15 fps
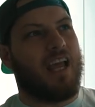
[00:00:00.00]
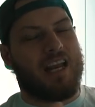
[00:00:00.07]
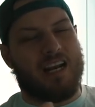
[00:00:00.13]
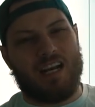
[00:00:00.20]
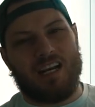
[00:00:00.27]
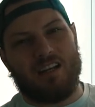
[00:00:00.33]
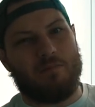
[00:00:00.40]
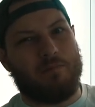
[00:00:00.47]
and
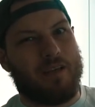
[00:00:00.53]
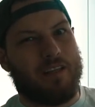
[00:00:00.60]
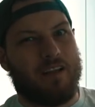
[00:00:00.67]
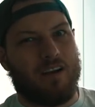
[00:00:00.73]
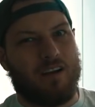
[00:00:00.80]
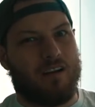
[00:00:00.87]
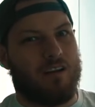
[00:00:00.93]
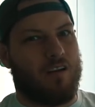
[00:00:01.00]
I need to be
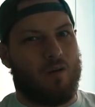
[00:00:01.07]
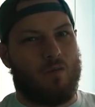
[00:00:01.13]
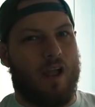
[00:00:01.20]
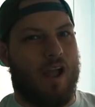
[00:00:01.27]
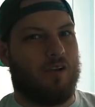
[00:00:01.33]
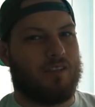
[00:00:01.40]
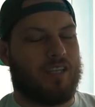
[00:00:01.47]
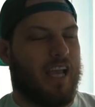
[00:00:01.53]
there
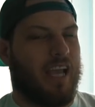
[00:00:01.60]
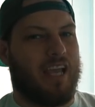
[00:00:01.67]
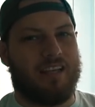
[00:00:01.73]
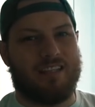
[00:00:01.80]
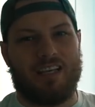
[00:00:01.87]
around ten,